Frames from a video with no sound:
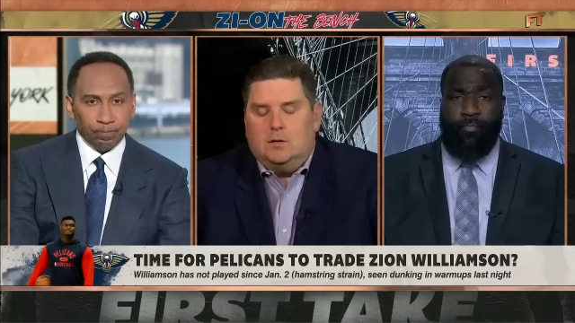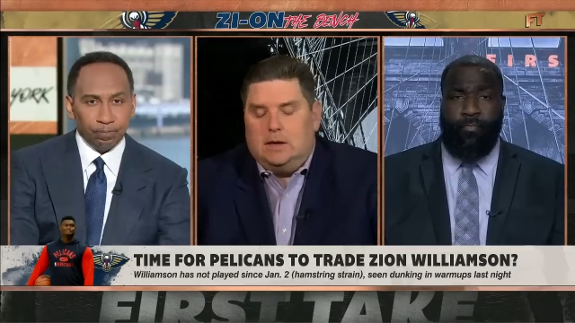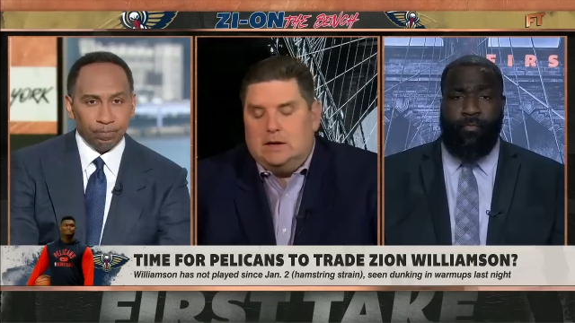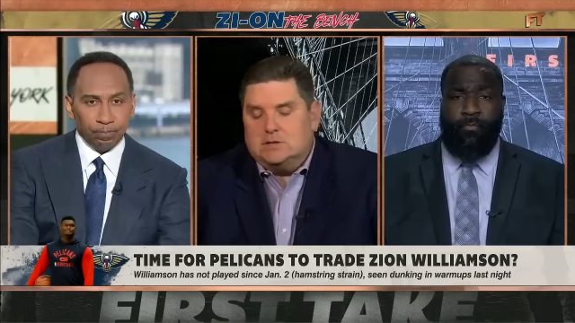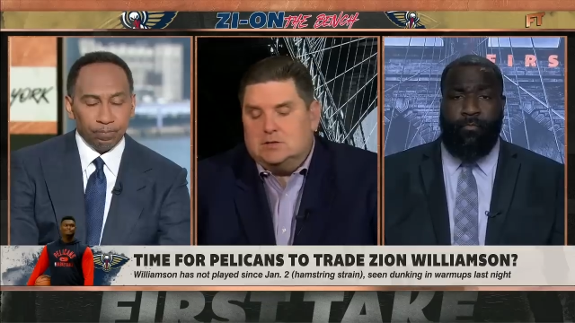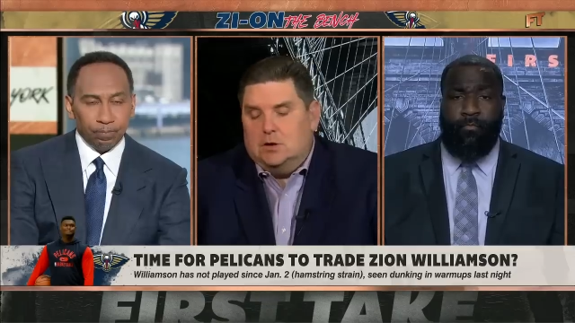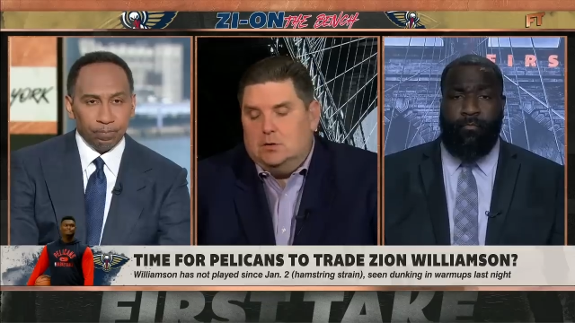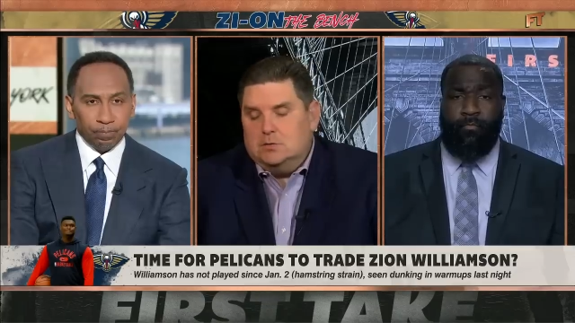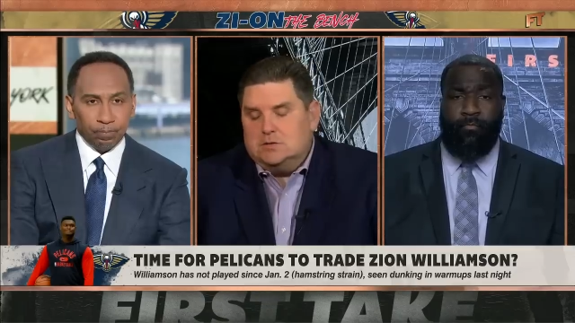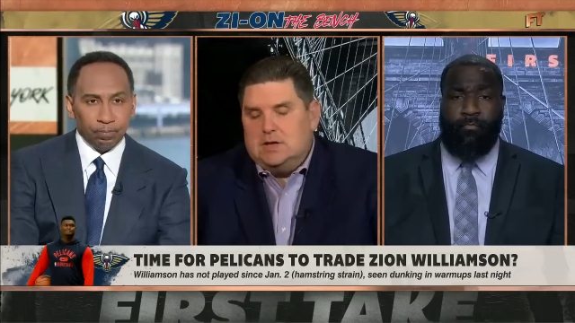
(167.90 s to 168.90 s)
Speaker 1: Okay,
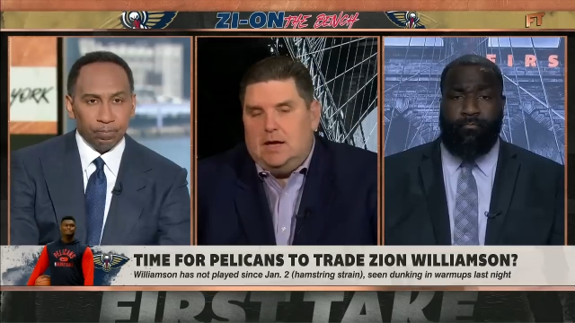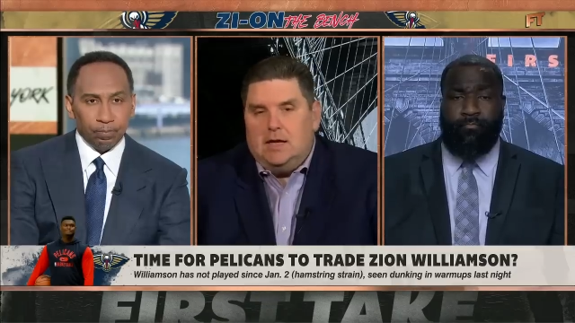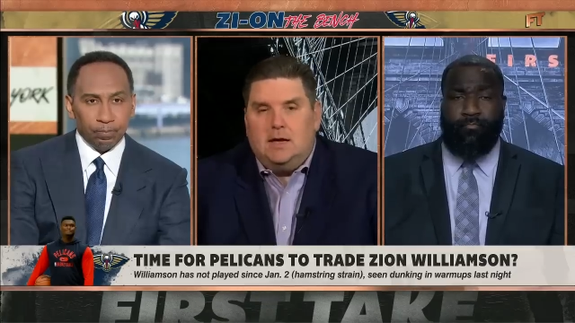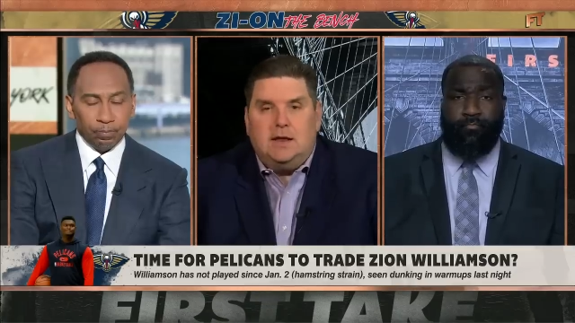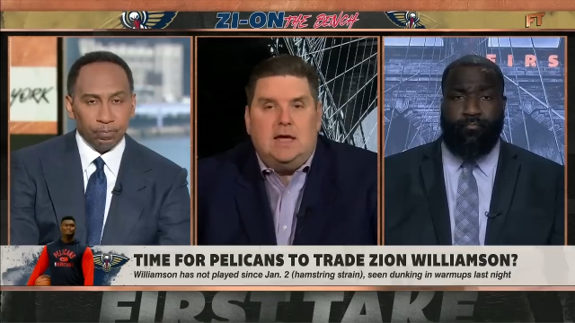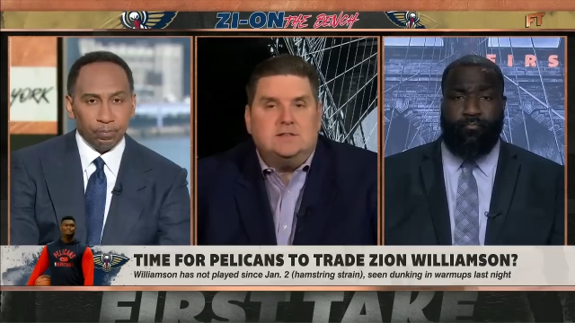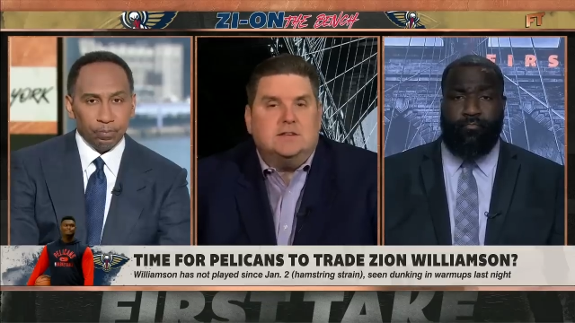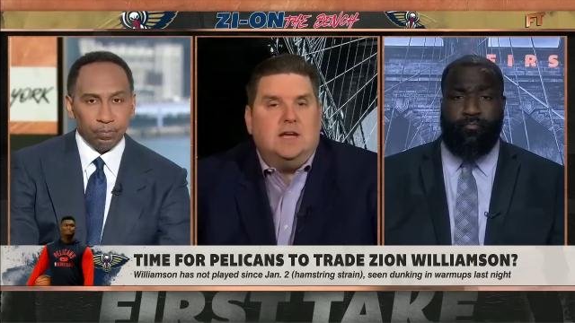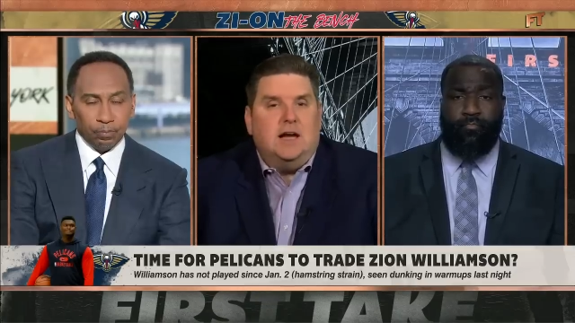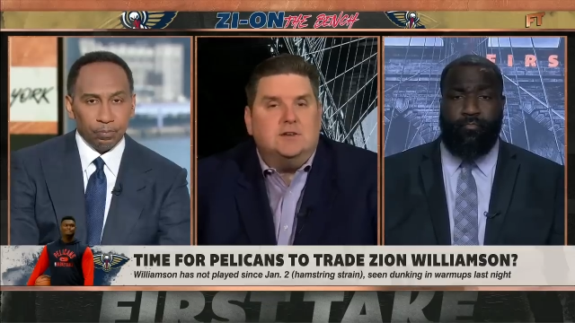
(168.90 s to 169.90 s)
so Zion has a
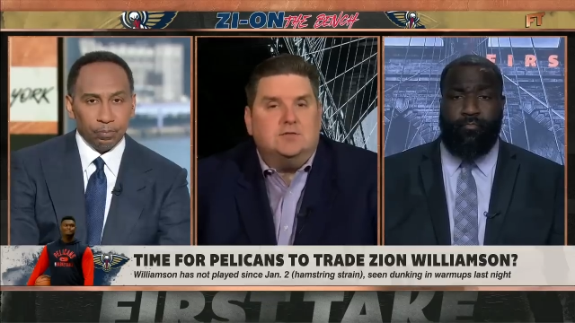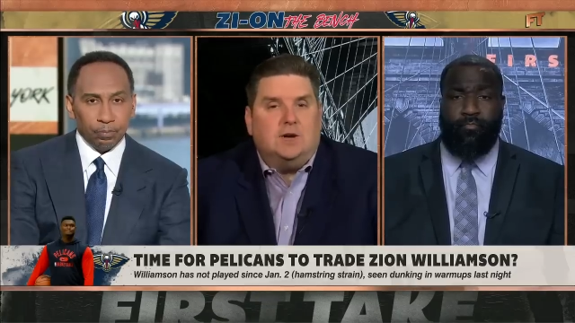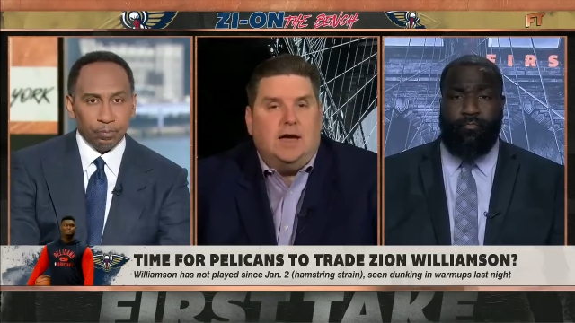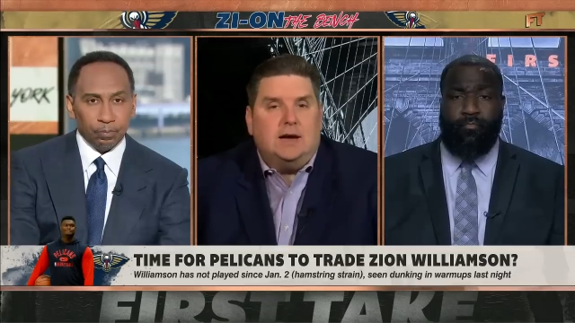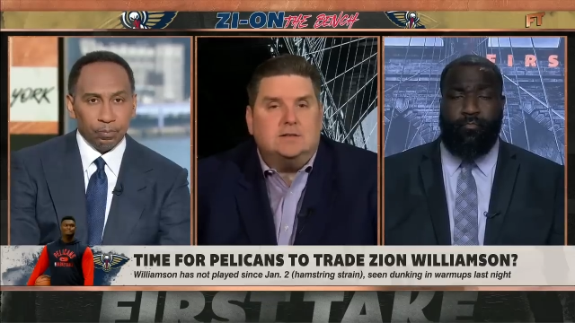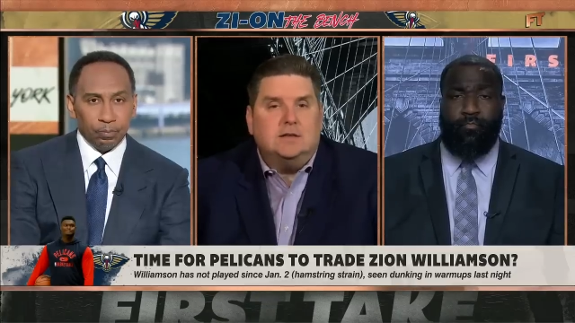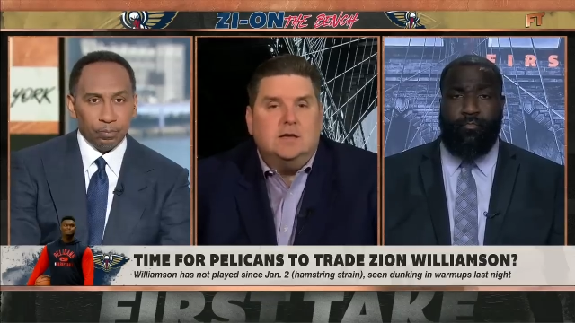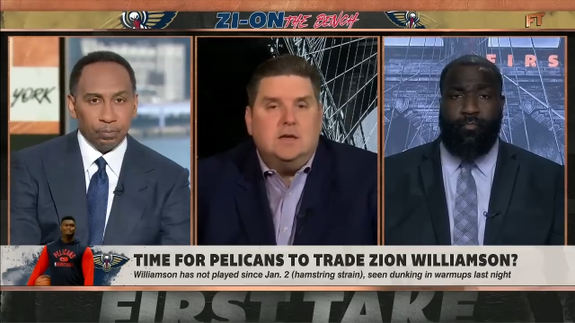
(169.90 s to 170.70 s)
contract